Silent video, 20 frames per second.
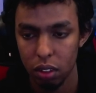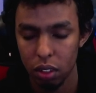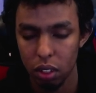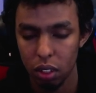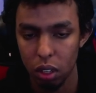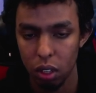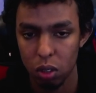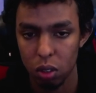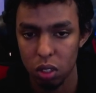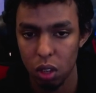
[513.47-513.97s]

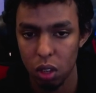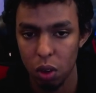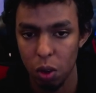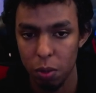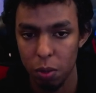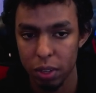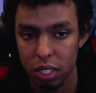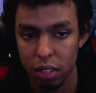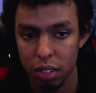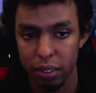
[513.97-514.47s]
Oh, so he won't
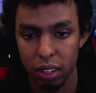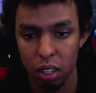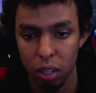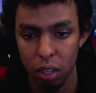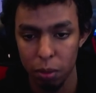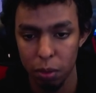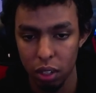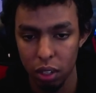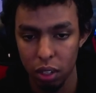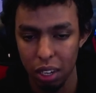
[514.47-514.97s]
be a civilian no
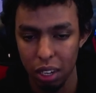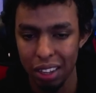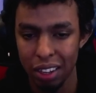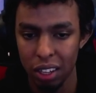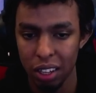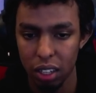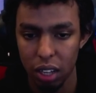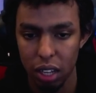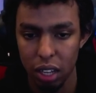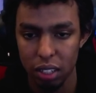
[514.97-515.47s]
more?
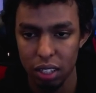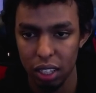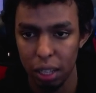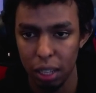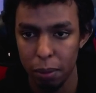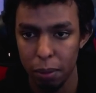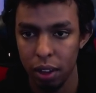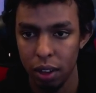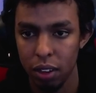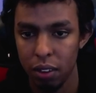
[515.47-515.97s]
Ah, that's not
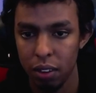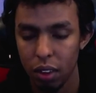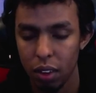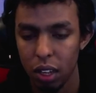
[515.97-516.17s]
that bad.